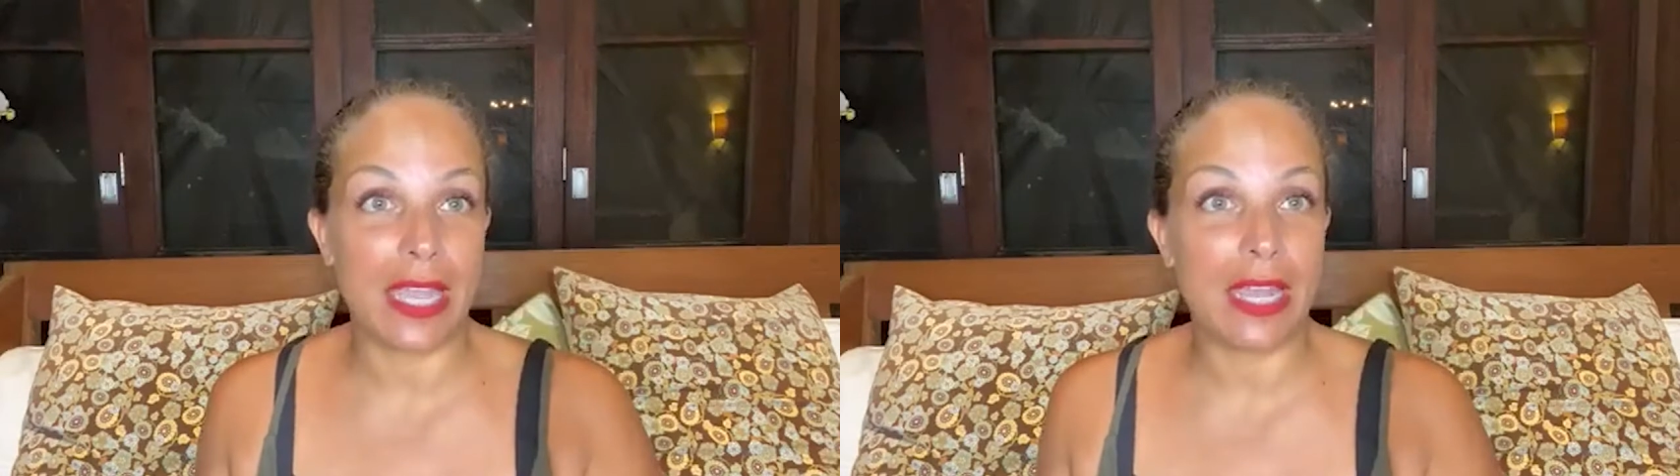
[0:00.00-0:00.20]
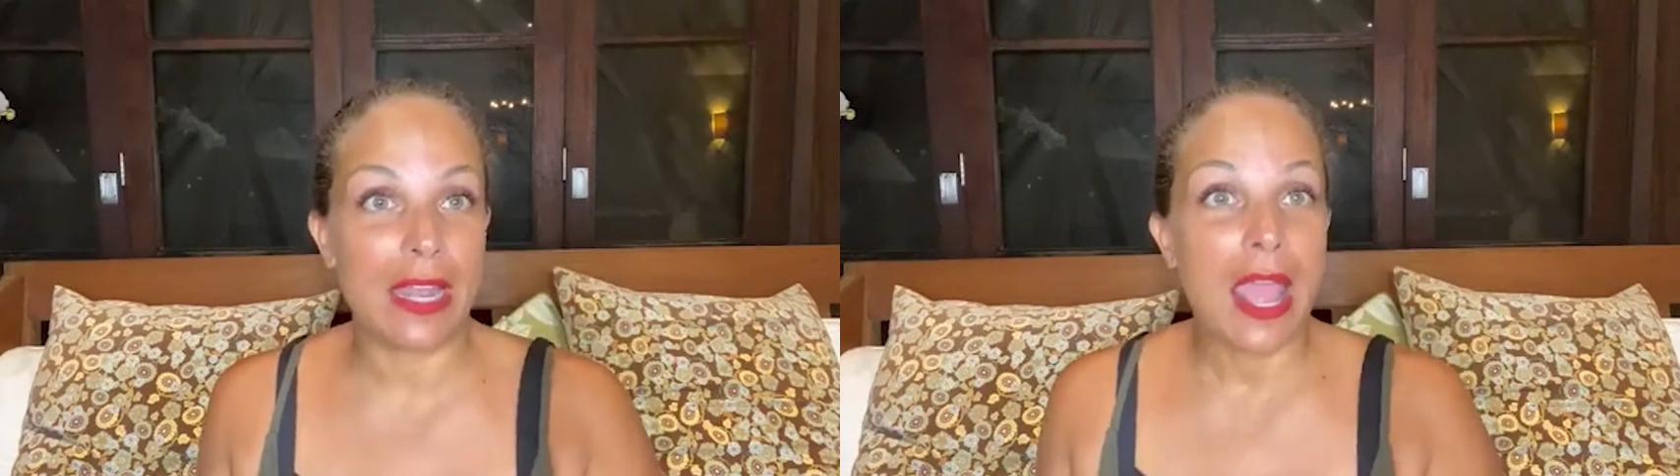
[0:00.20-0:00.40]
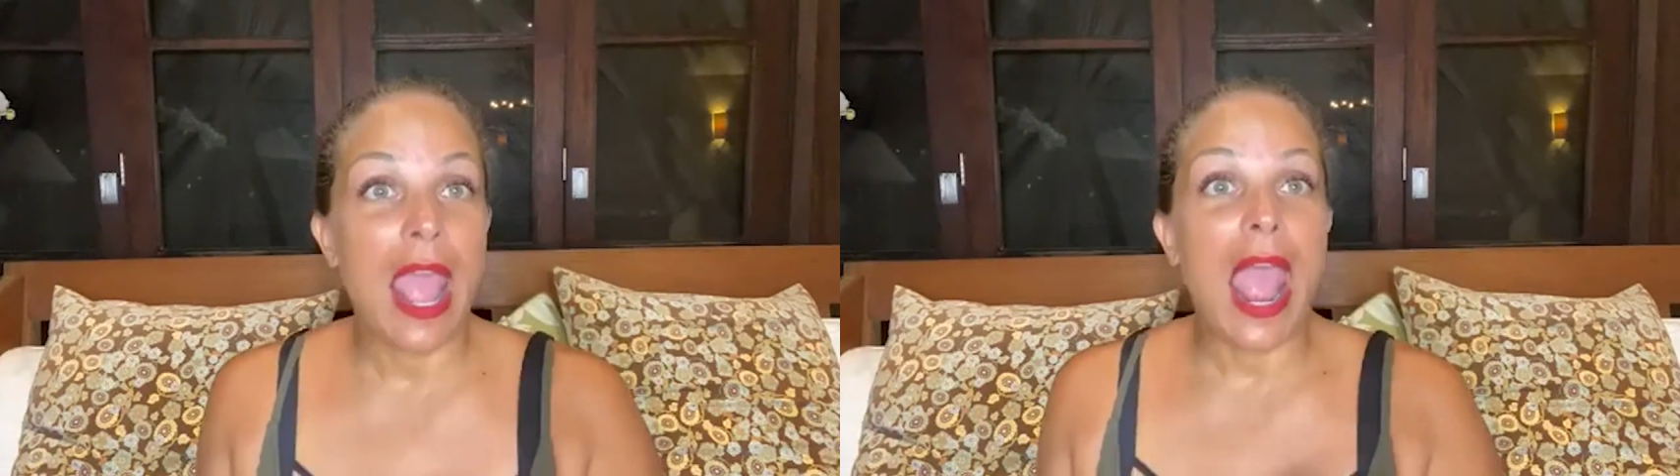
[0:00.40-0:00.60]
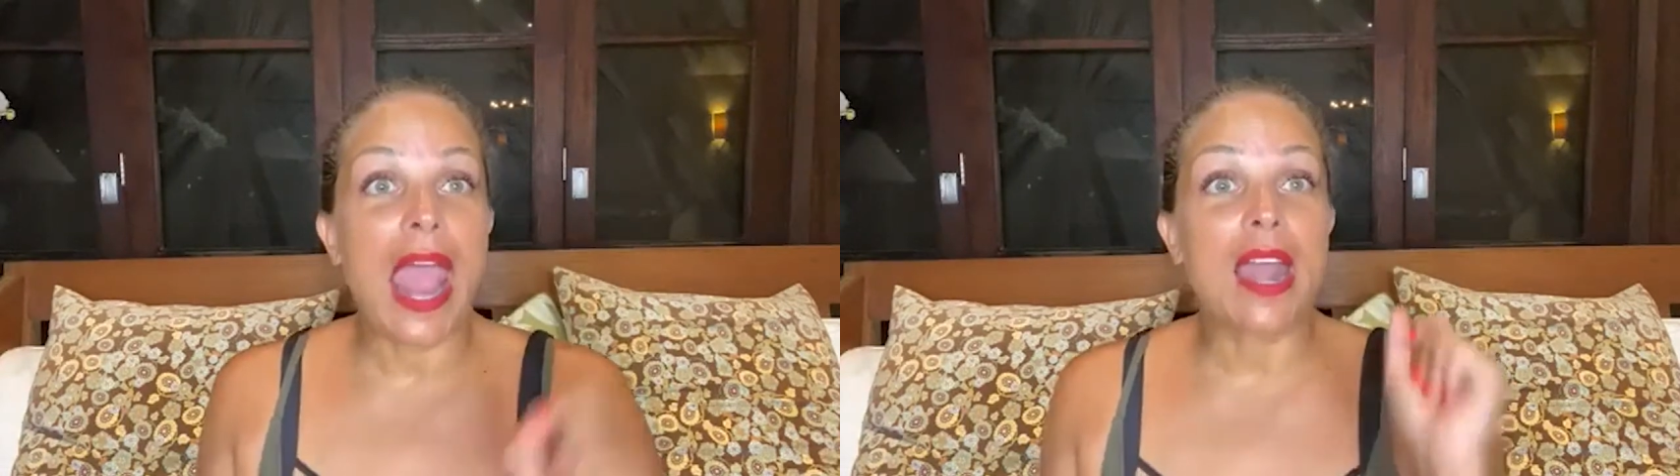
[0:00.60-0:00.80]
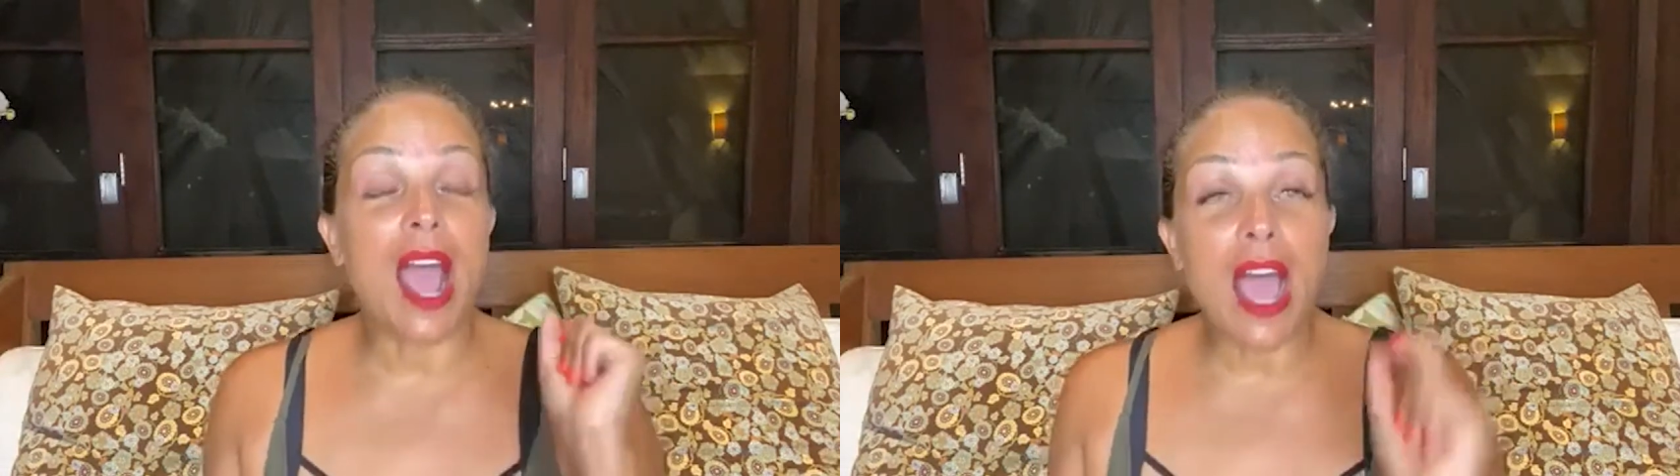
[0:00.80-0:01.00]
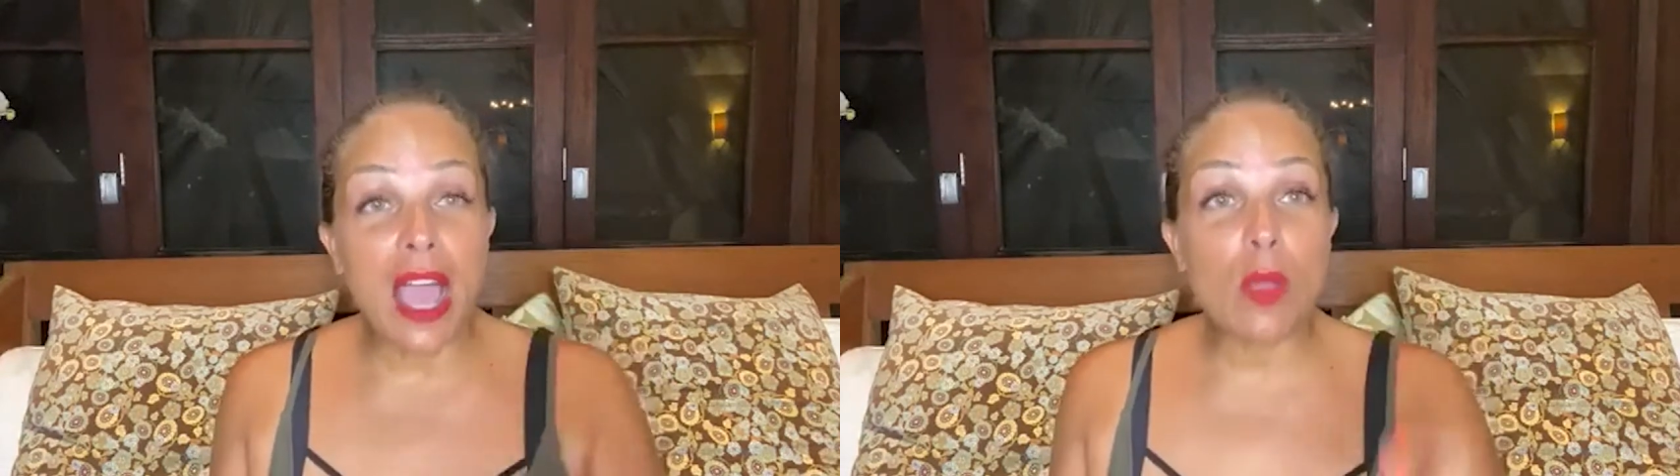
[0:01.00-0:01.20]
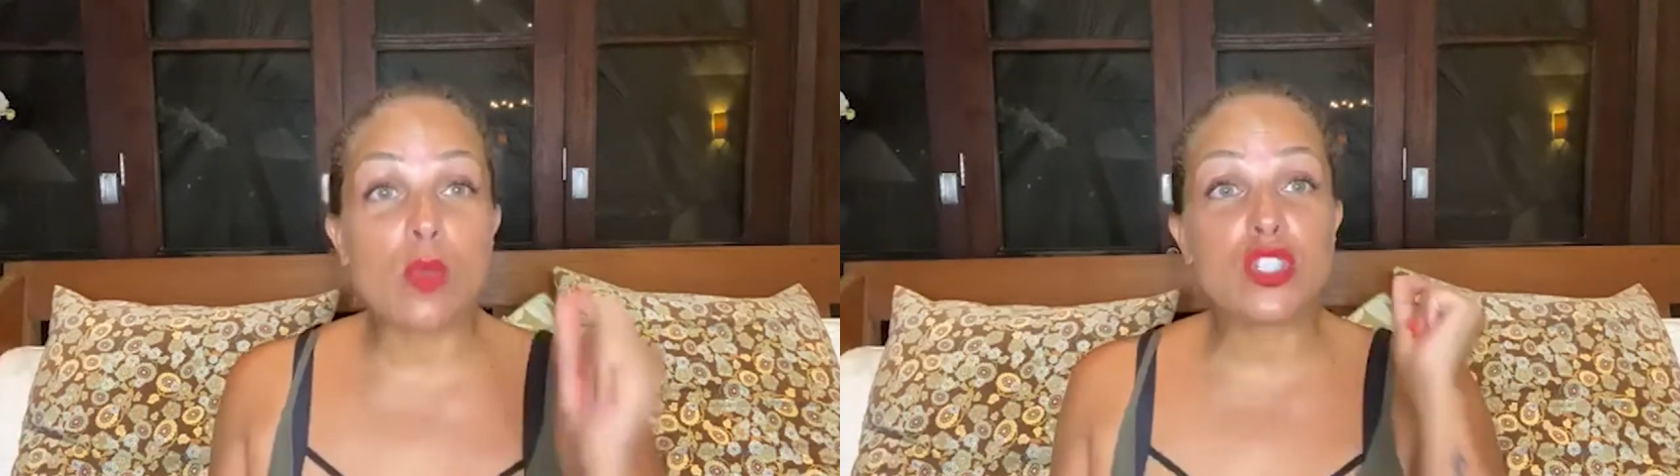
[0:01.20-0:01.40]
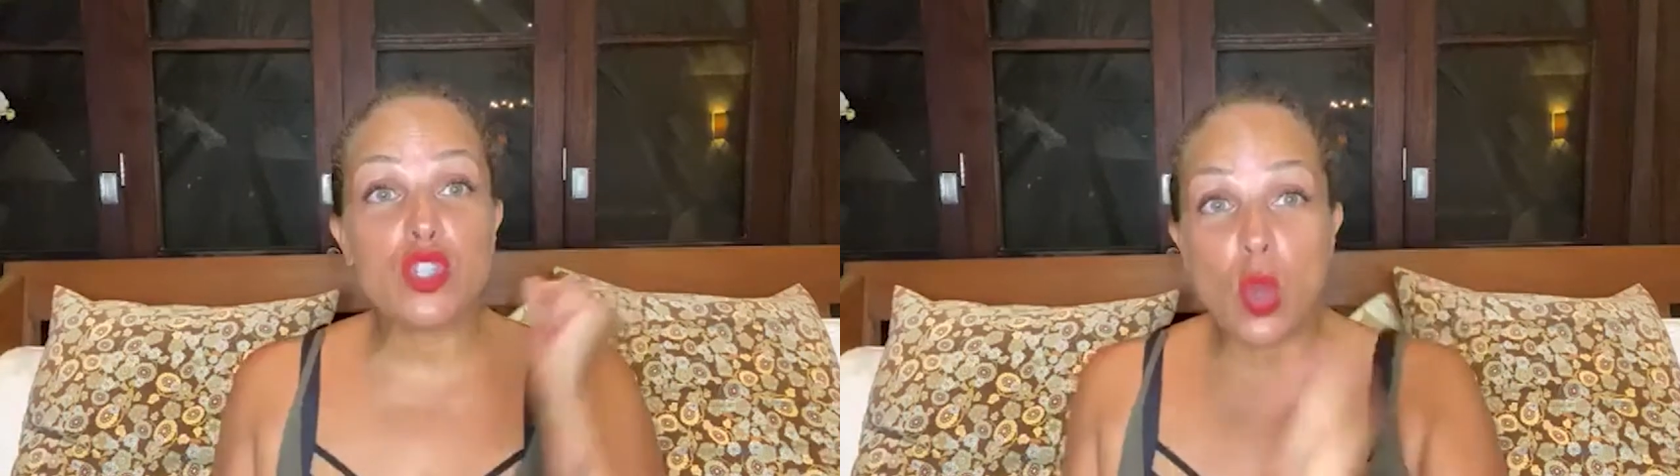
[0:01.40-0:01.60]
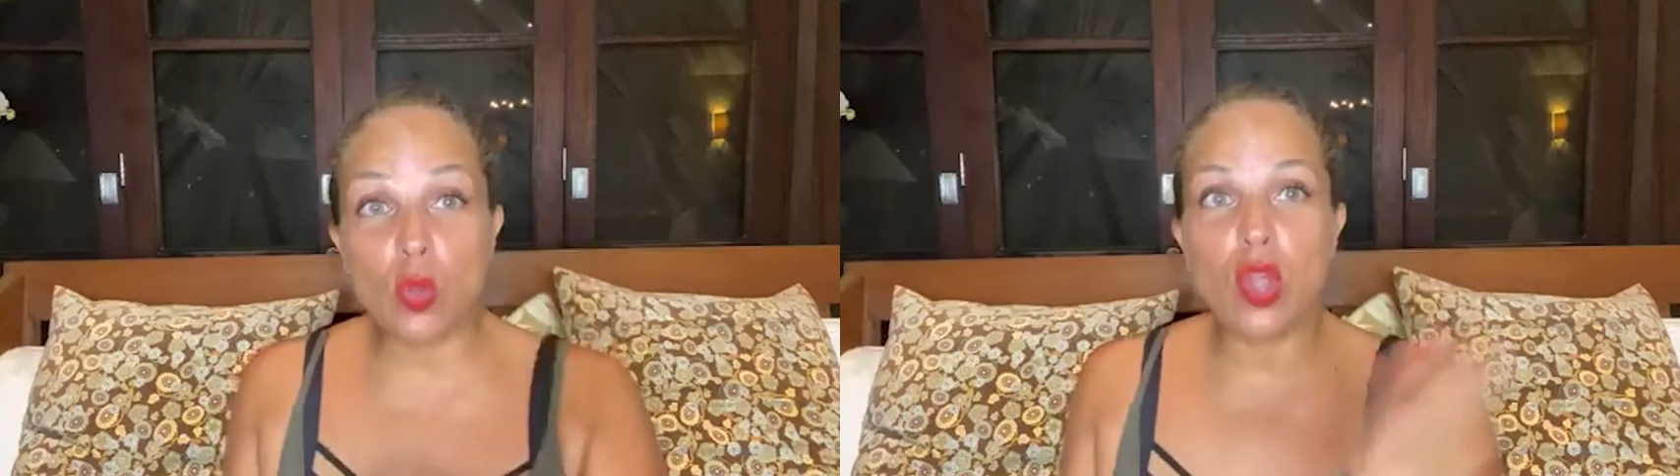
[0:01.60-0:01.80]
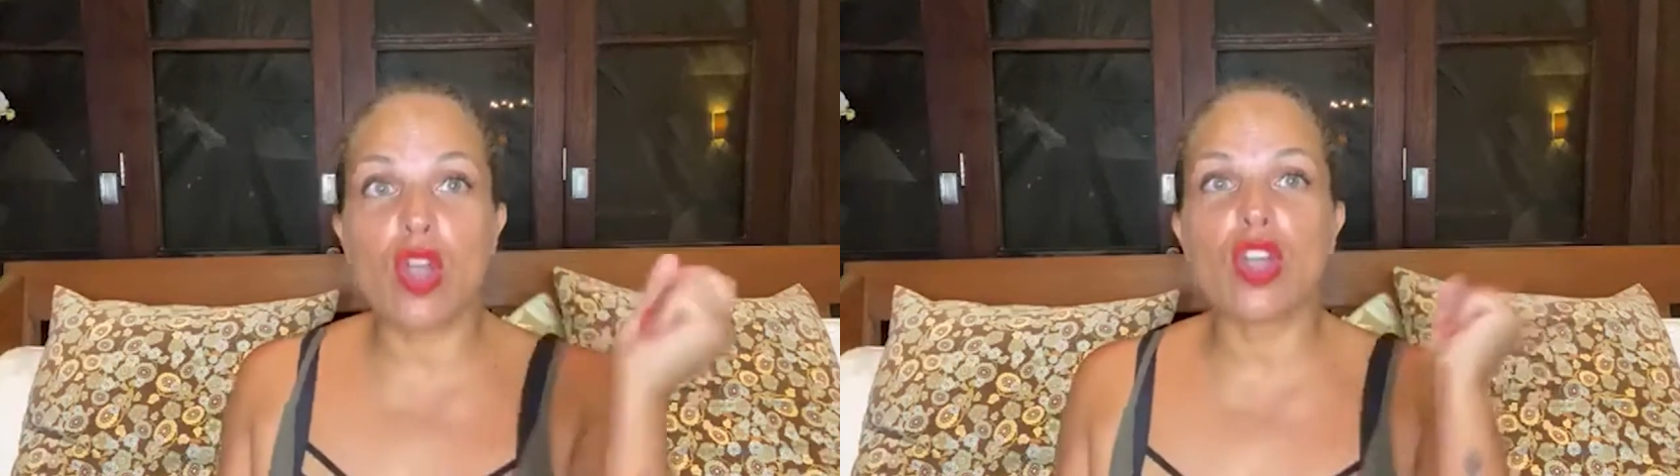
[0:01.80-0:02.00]
it, and I was no
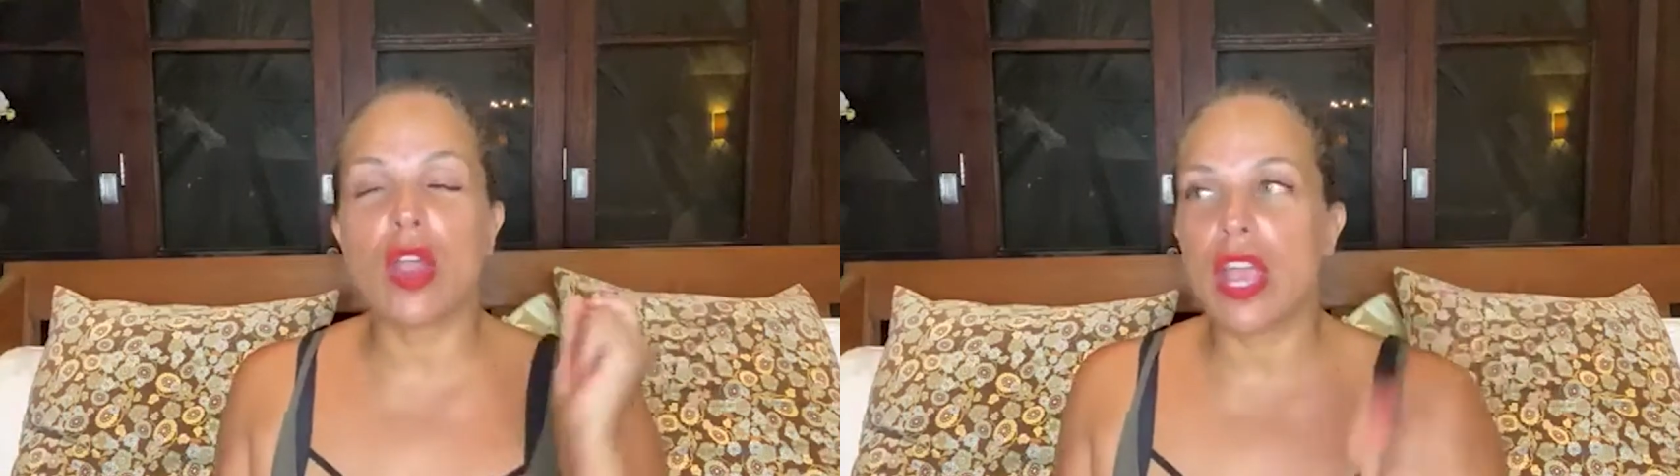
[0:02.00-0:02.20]
longer